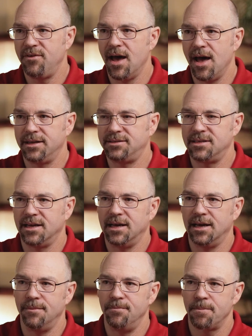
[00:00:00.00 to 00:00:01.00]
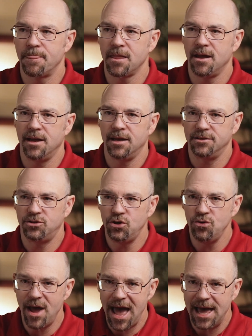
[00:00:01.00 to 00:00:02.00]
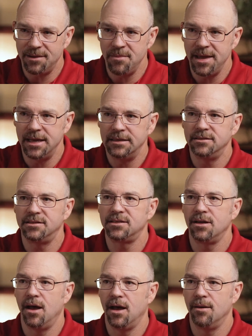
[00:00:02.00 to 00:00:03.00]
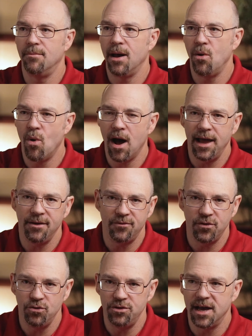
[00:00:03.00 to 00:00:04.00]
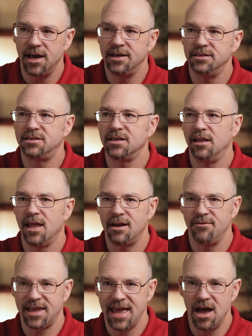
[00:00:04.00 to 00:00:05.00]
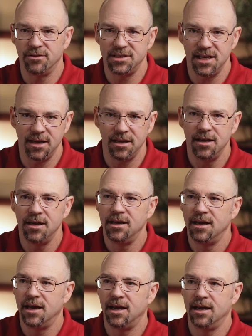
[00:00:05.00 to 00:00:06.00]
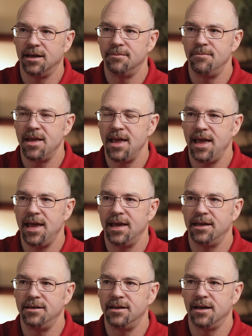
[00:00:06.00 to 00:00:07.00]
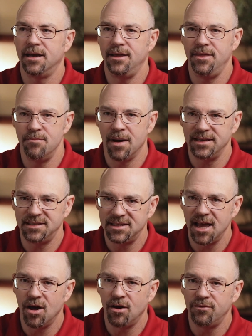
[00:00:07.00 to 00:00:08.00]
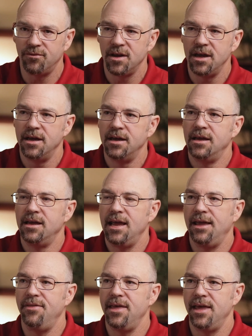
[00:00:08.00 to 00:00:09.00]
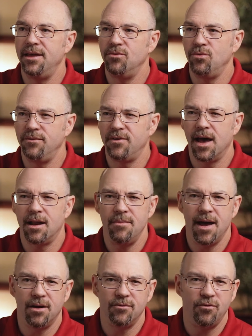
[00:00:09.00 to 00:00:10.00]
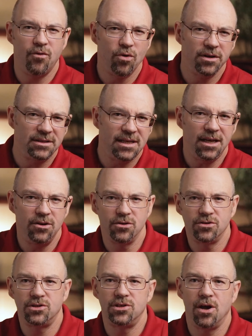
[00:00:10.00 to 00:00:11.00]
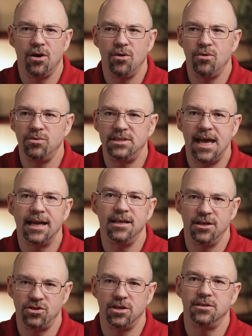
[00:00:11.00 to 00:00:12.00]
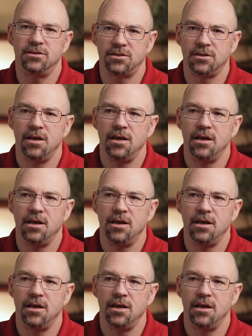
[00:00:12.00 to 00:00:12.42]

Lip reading: got 2 admins, my wife who does a lot of accounting, and then myself. And then we've got about 14 or so technicians.